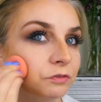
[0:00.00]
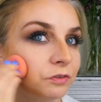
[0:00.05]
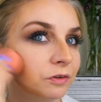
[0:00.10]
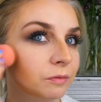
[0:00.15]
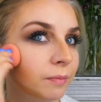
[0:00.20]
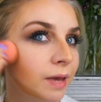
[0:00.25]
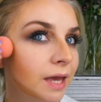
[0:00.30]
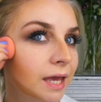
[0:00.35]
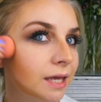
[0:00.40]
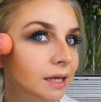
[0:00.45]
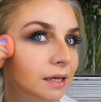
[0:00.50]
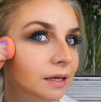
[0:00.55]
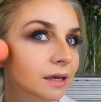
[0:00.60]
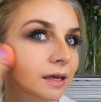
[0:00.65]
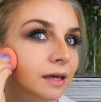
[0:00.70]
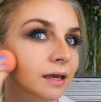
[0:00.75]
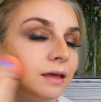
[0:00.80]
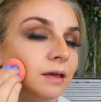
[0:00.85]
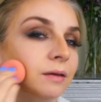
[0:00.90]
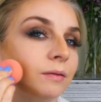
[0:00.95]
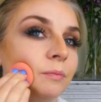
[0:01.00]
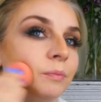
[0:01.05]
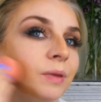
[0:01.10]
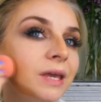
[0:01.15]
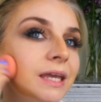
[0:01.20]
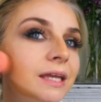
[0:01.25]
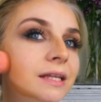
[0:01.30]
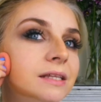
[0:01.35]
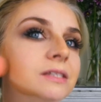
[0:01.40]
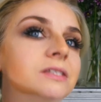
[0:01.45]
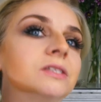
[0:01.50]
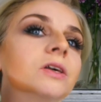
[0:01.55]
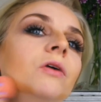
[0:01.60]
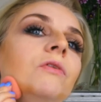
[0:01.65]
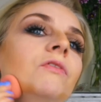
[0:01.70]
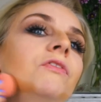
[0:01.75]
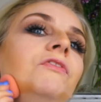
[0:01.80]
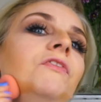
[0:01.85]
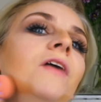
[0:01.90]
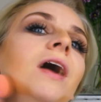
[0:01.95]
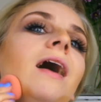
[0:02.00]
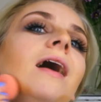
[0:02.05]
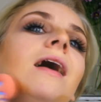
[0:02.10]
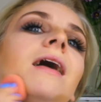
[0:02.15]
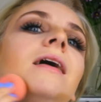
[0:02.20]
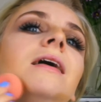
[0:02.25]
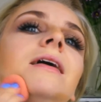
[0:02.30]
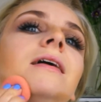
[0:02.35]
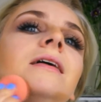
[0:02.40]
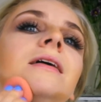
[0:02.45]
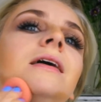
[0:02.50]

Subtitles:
for me being so fair.